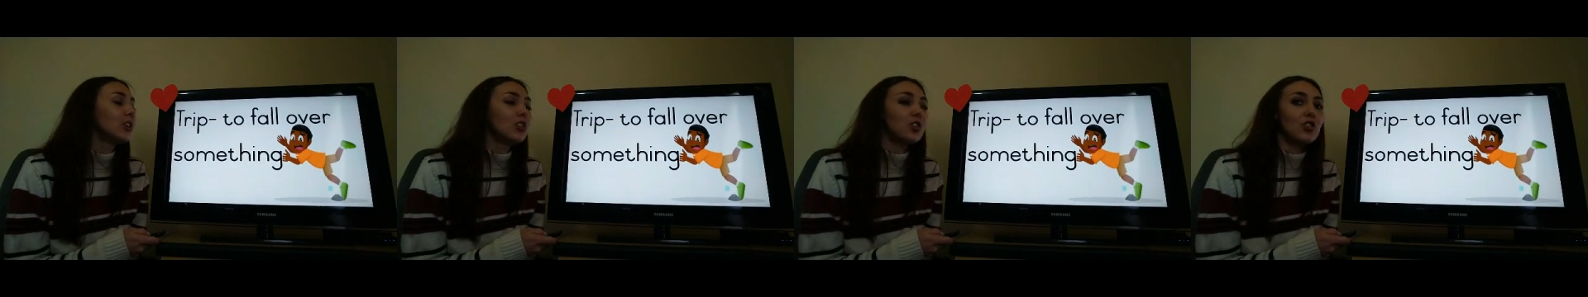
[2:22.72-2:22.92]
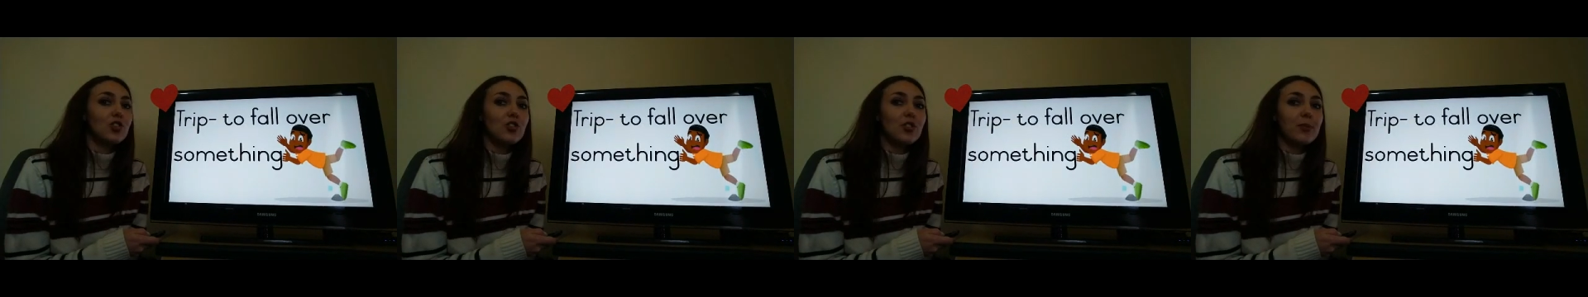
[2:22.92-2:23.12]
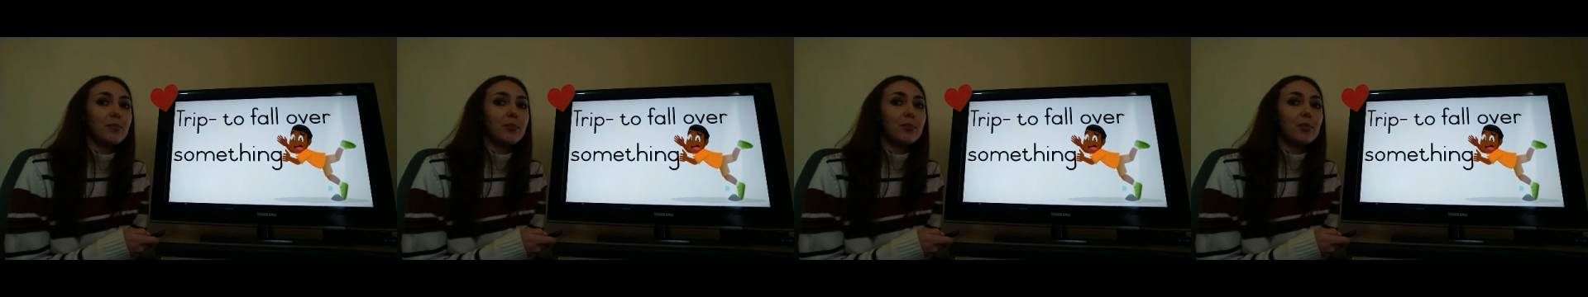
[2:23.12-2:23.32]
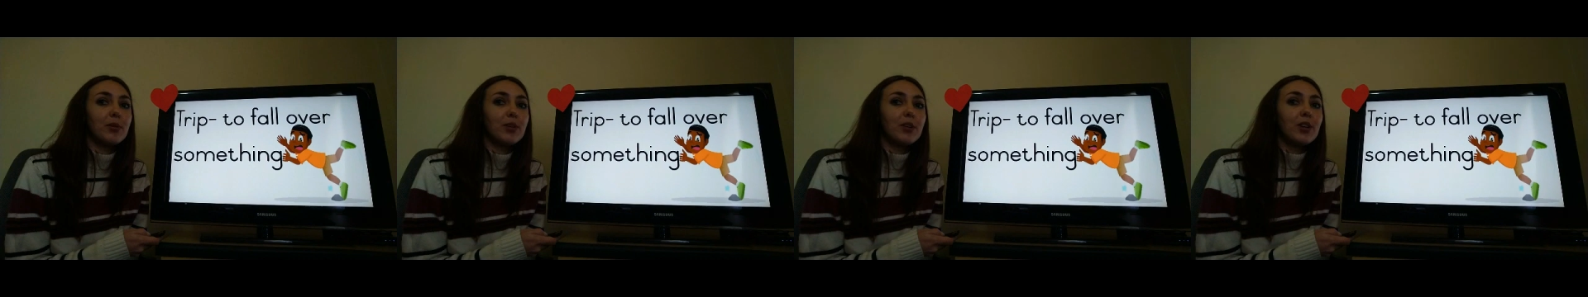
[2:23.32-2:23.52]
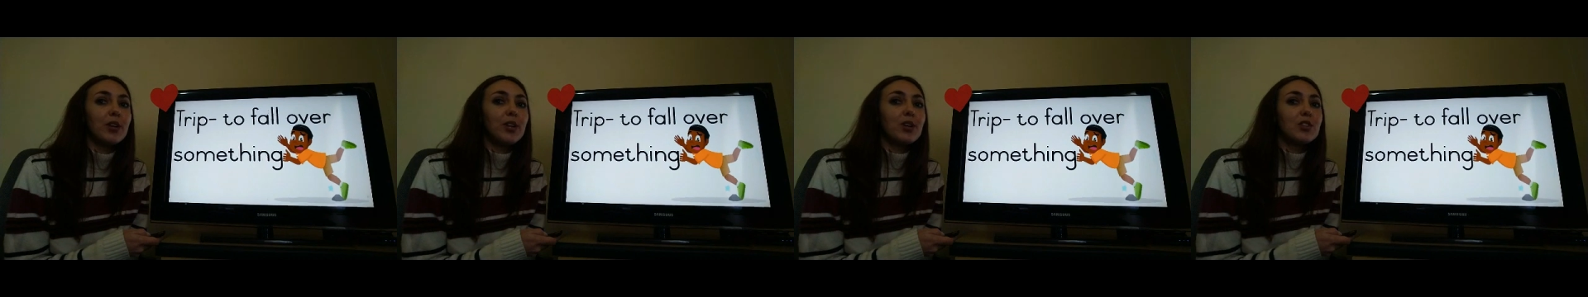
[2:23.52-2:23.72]
Trip,
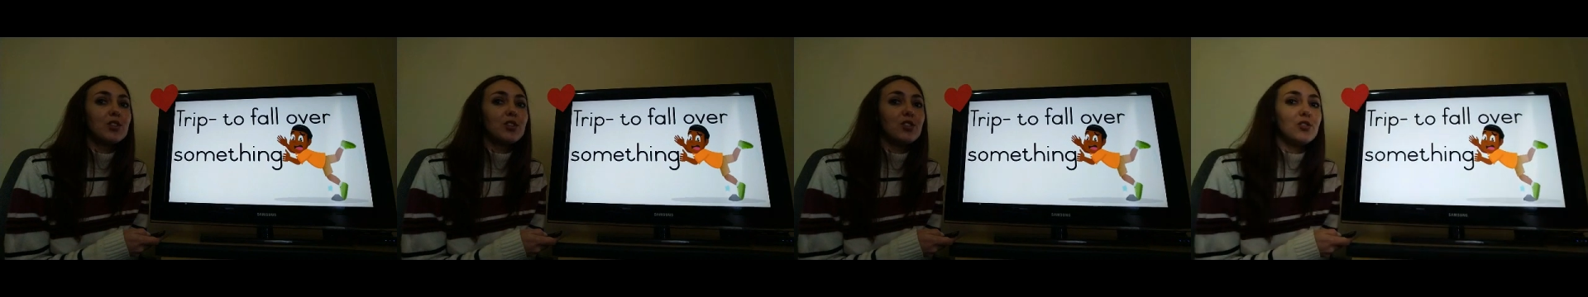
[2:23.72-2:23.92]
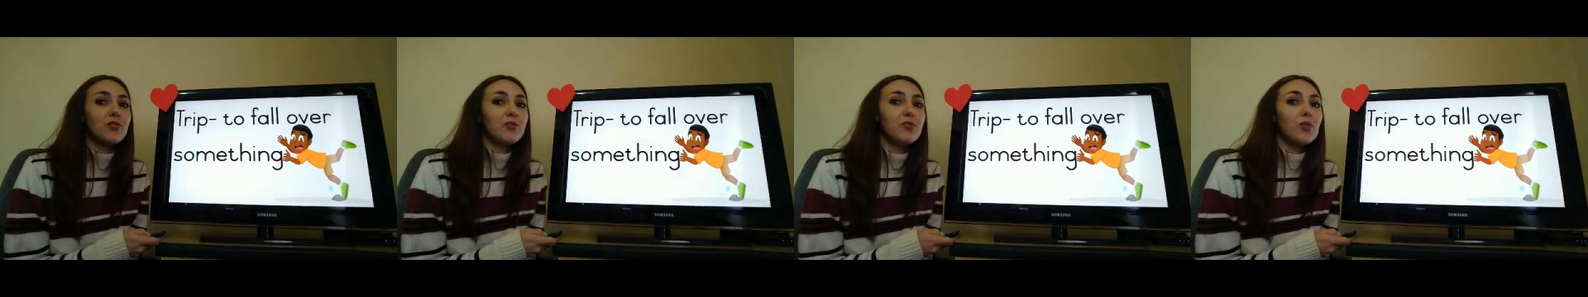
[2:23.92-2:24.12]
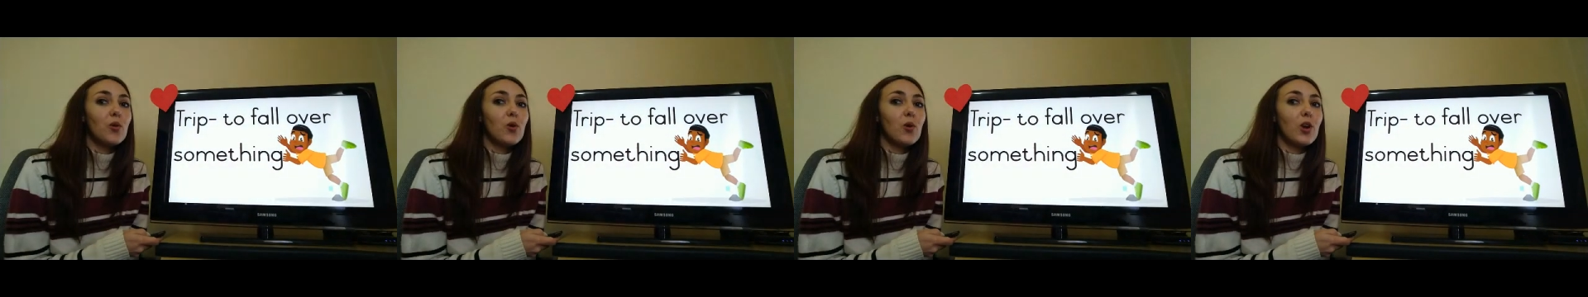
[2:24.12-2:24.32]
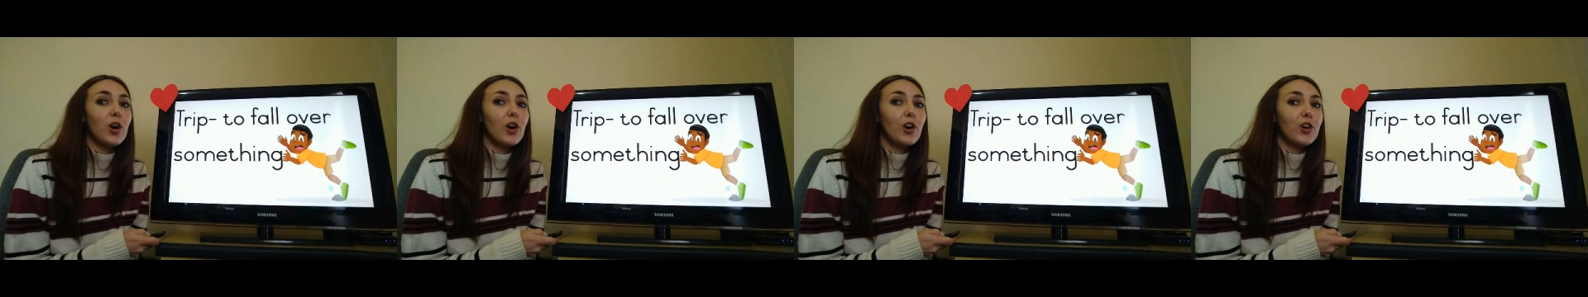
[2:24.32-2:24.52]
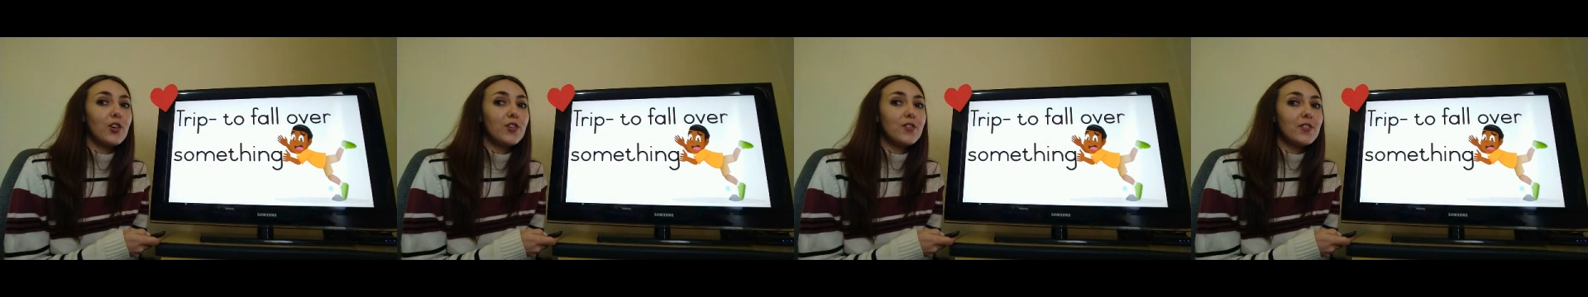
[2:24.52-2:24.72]
to fall
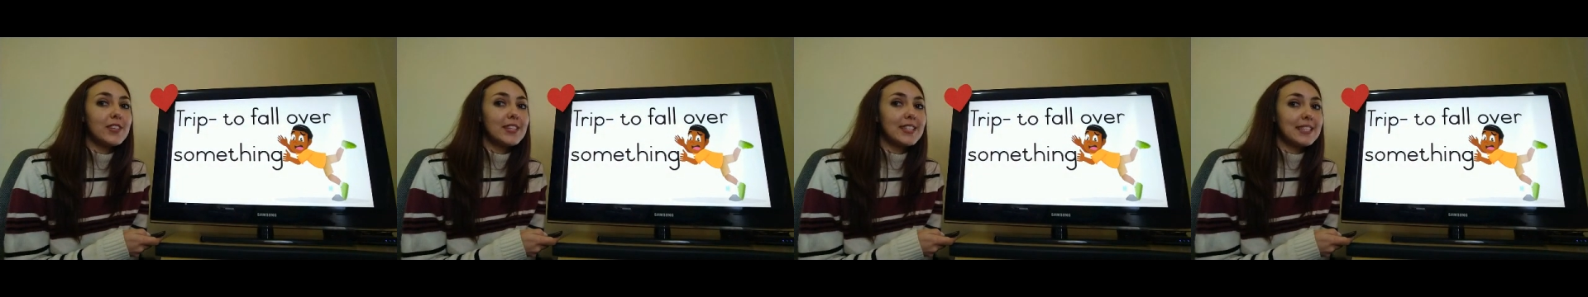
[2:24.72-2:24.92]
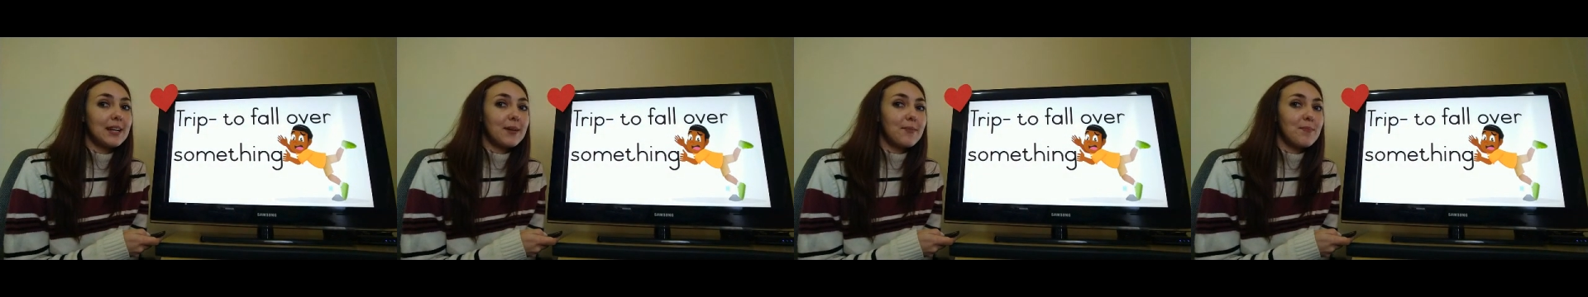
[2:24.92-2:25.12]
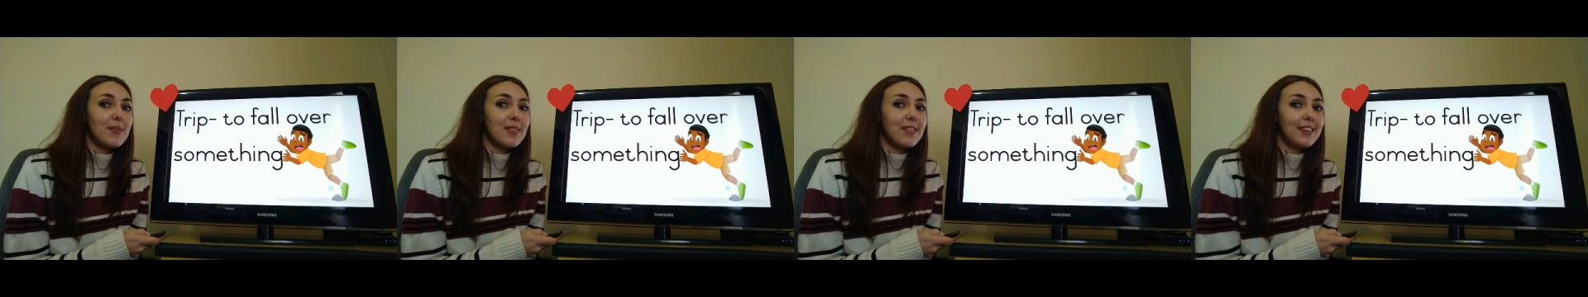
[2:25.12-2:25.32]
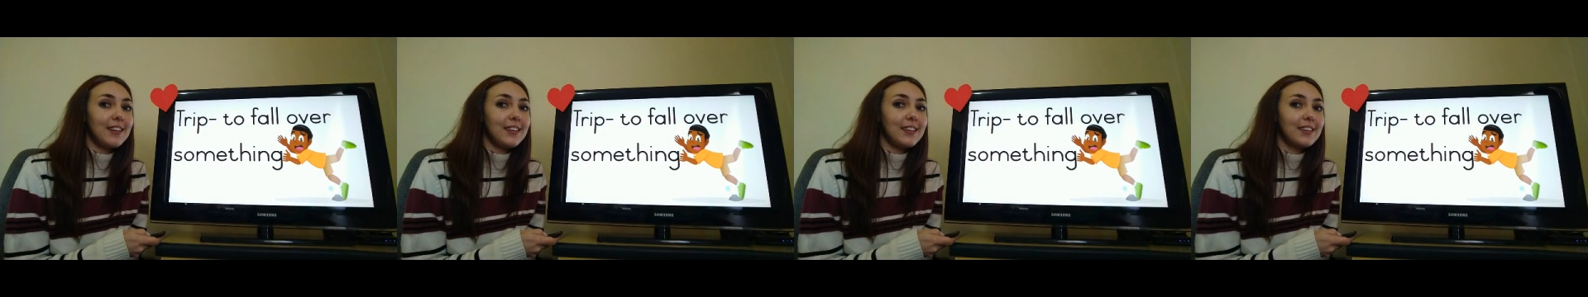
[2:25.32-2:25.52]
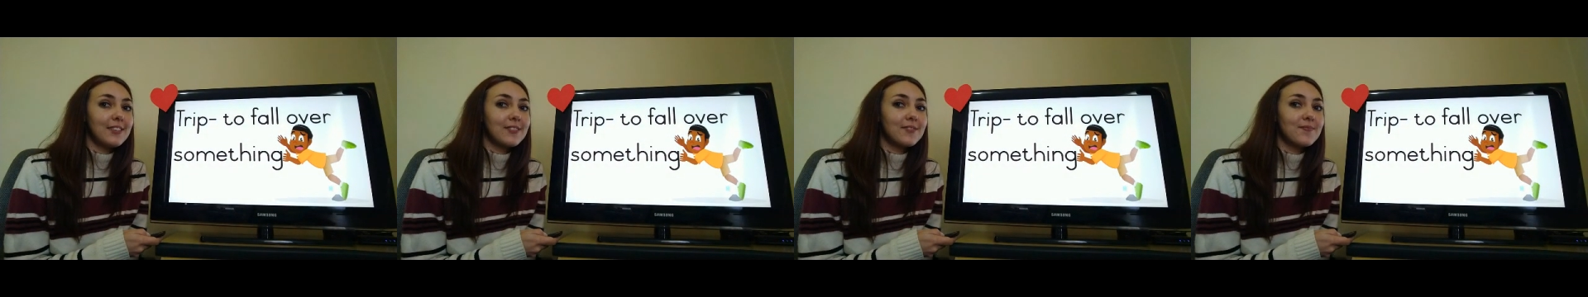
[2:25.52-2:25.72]
over
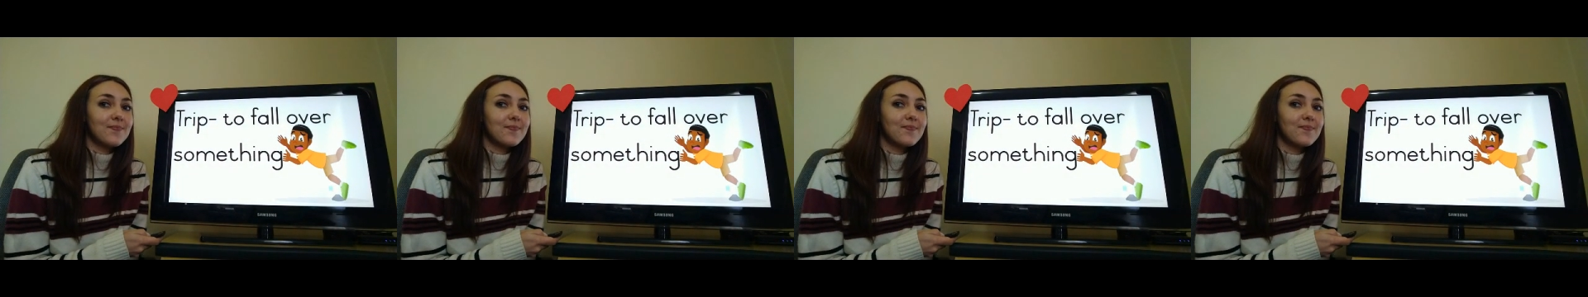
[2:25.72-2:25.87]
something.